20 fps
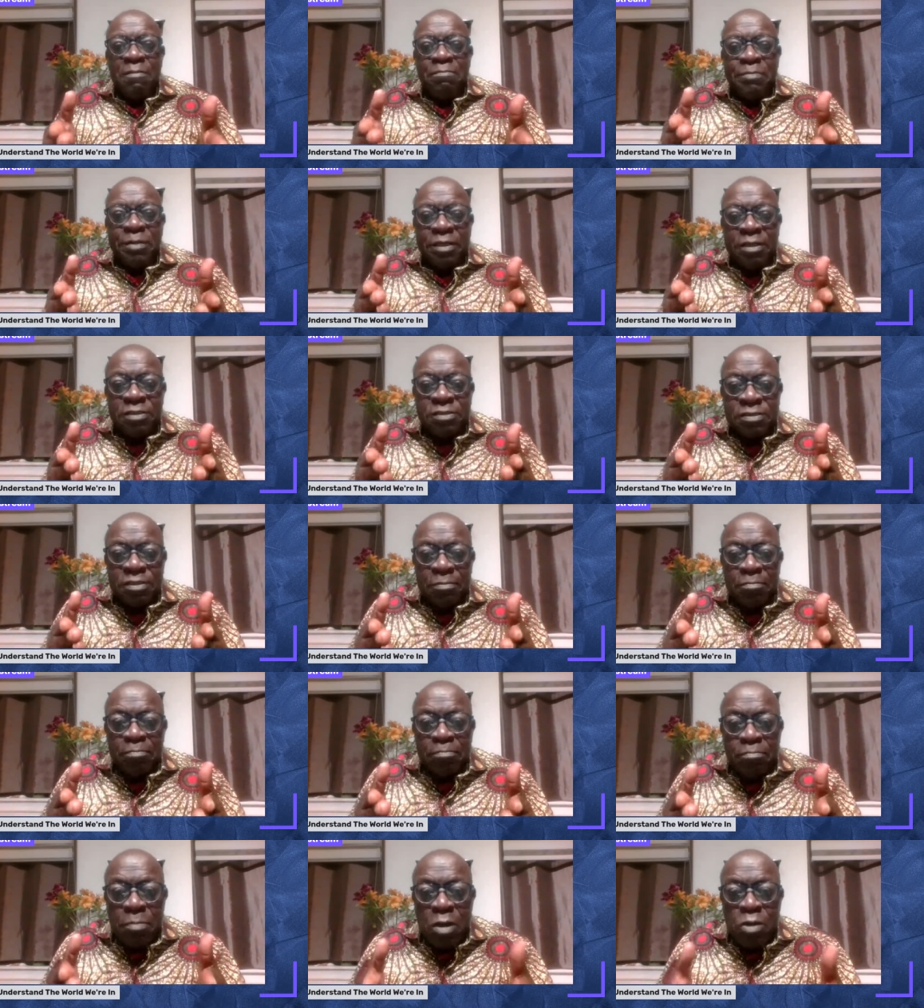because the
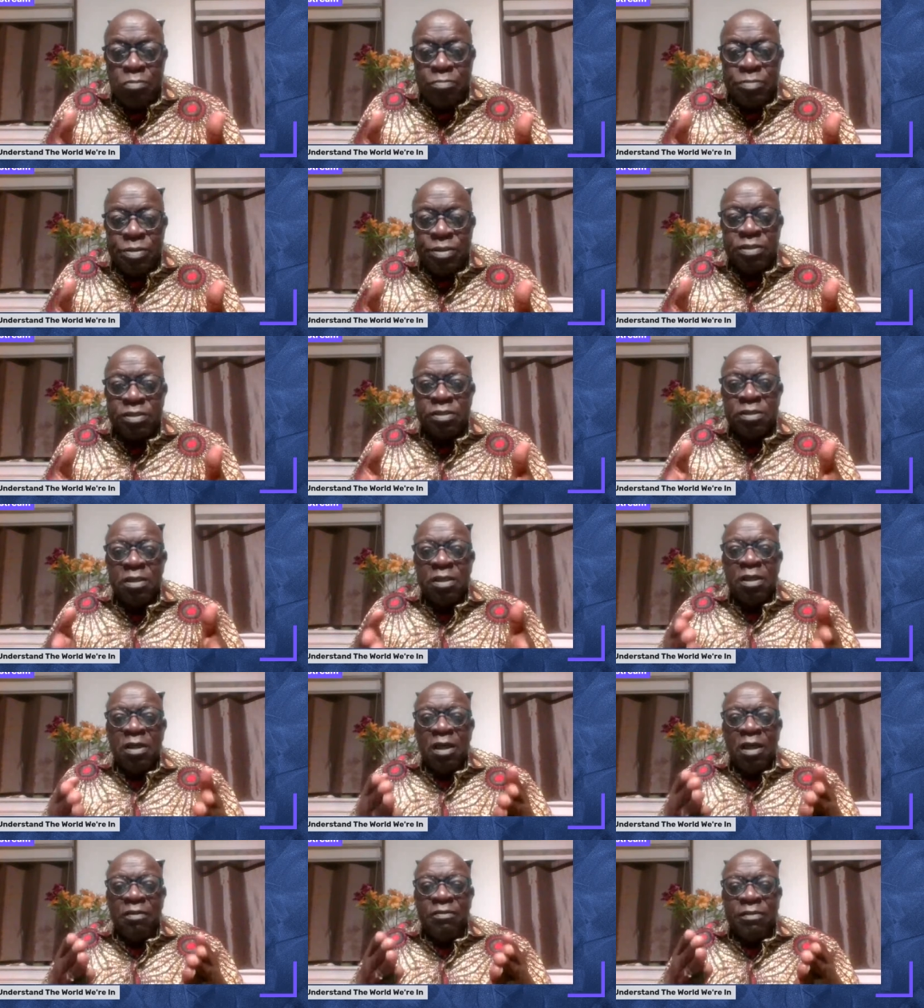moment
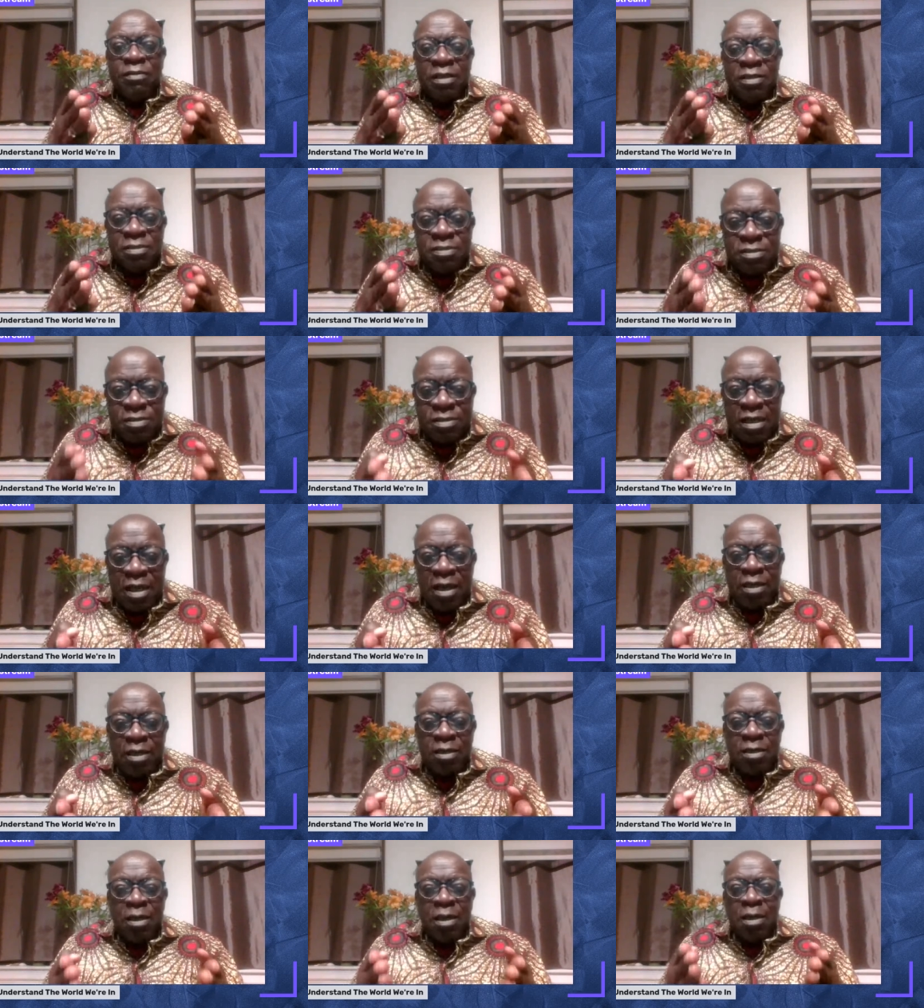they
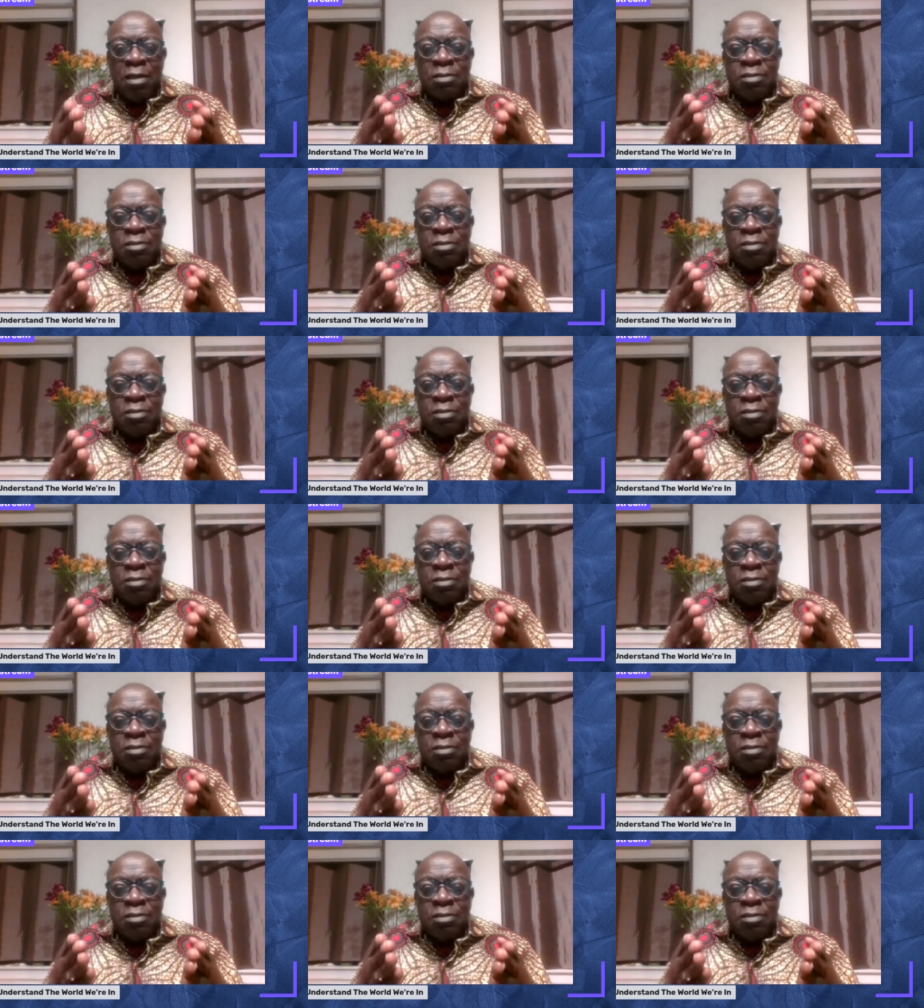say